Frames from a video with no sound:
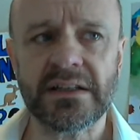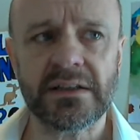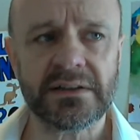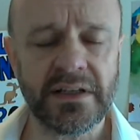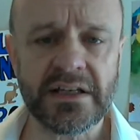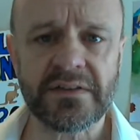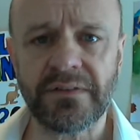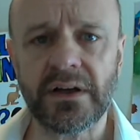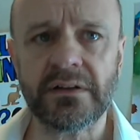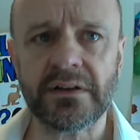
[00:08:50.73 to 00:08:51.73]
Let's
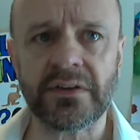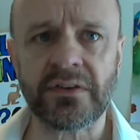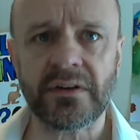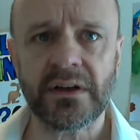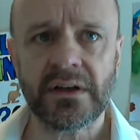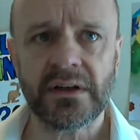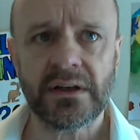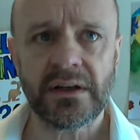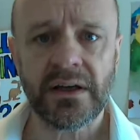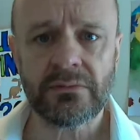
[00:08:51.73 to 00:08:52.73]
focus
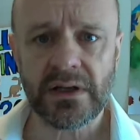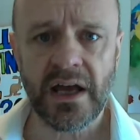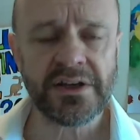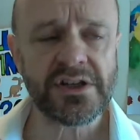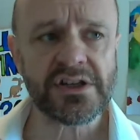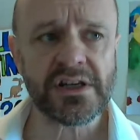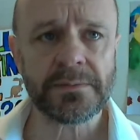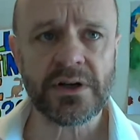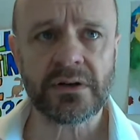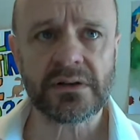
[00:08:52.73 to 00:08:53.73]
in relationships
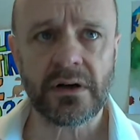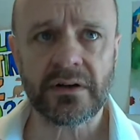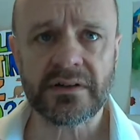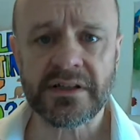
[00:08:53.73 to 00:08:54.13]
on